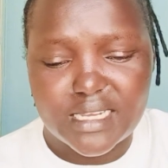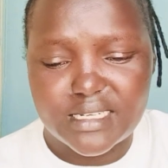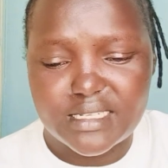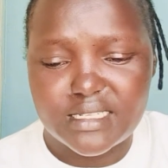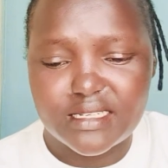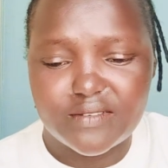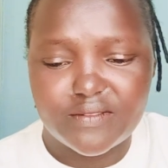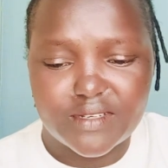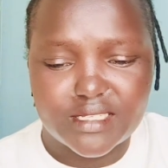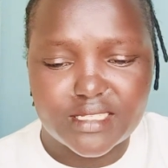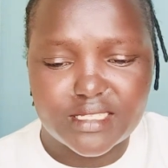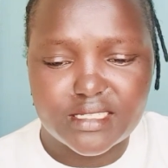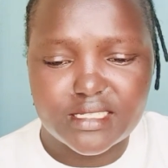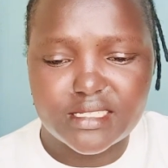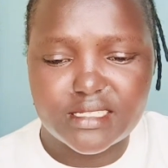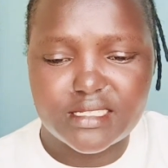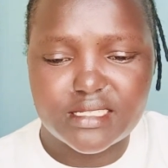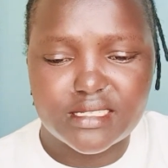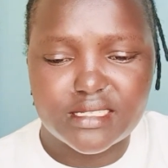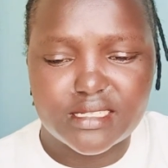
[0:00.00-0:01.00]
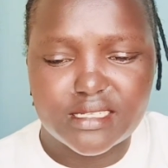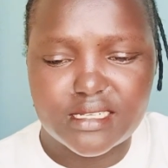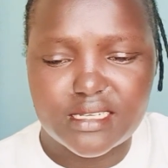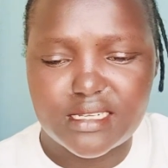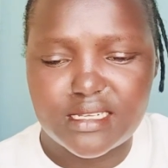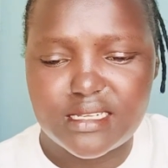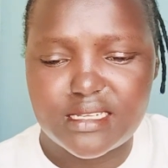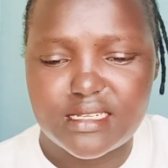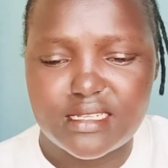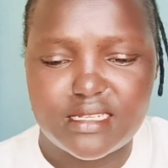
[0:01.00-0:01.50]

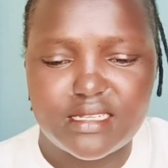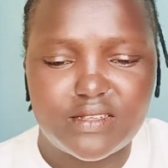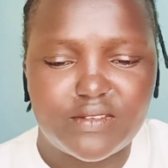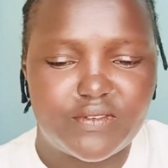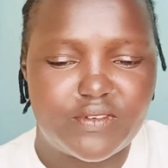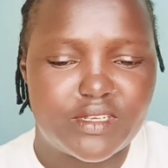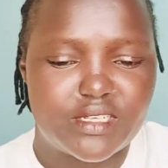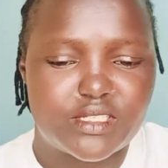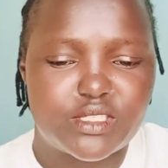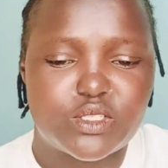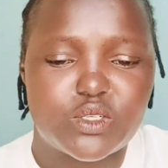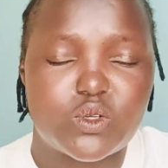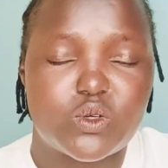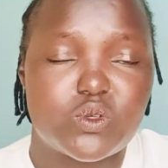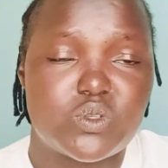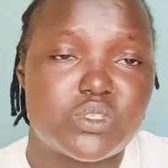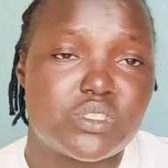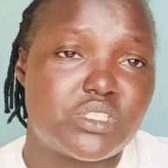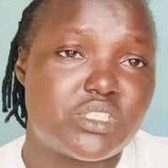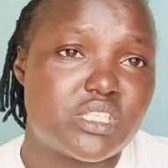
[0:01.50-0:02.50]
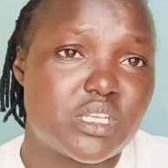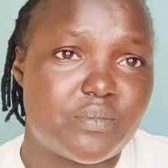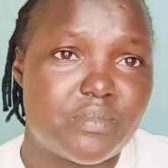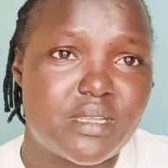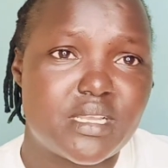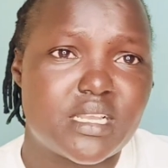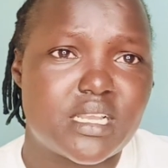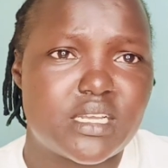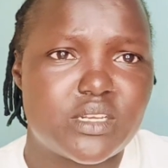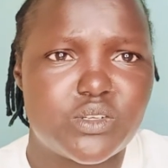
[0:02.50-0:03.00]
devastating effect on
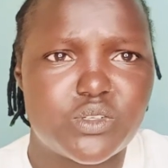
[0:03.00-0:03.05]
Jamaica,